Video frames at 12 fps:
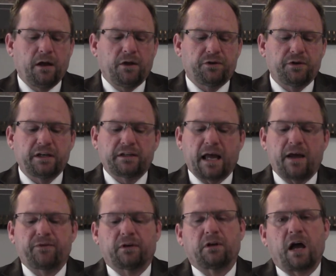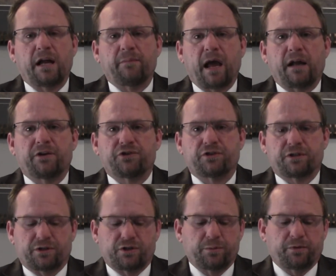You need to have your line managers
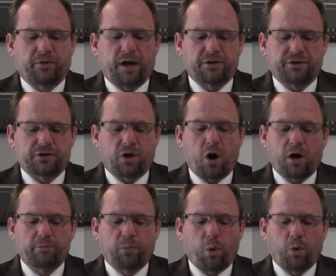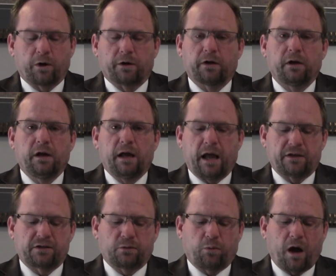and supervisors on board
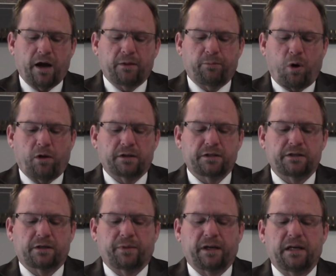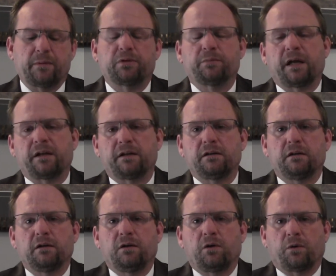as to why the policies are being implemented
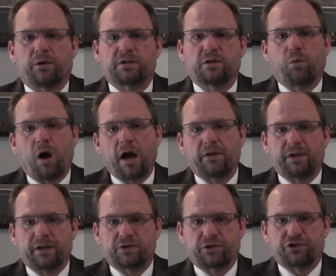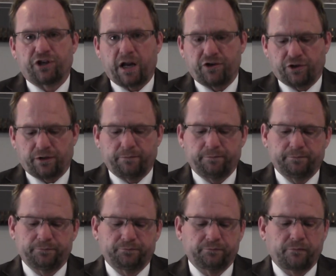or as to why things are changing.
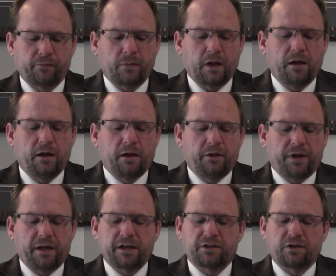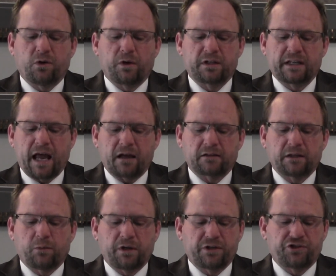They need to know exactly
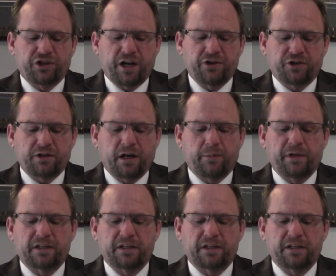what is changing and be